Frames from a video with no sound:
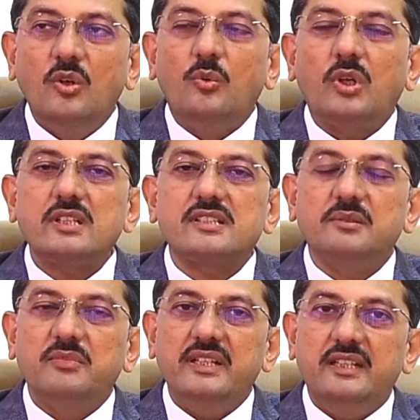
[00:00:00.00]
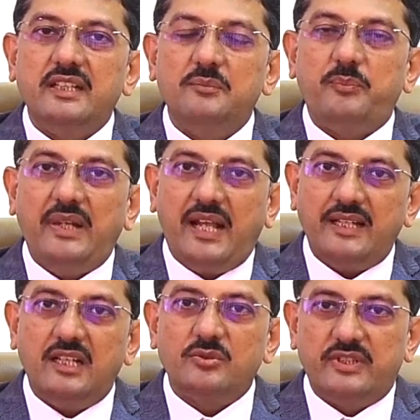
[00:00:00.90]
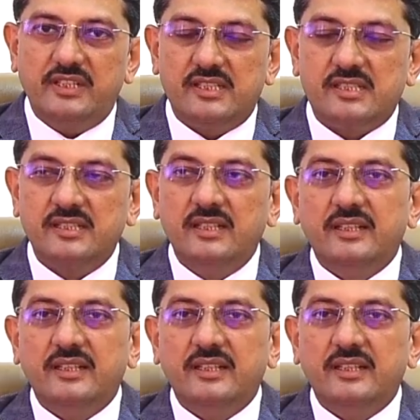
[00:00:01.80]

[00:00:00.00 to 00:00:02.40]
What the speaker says: What somebody can plan out is